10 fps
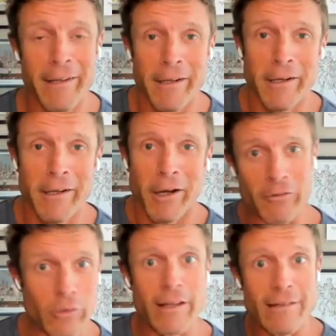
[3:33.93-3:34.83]
And
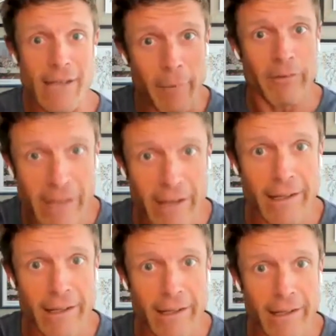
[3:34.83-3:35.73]
also during that time of
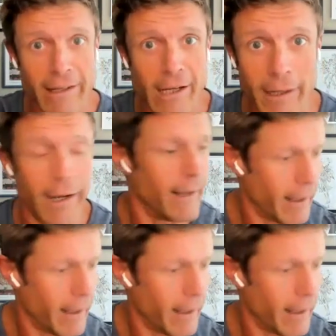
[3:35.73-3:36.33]
scaling a company,